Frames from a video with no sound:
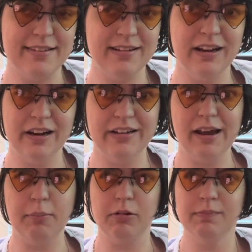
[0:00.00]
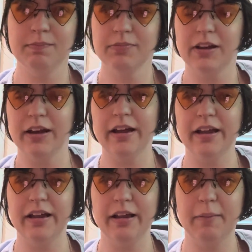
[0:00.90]
clearing double.
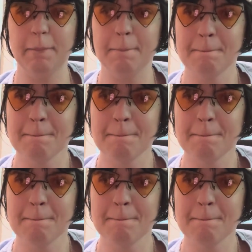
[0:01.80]
Um,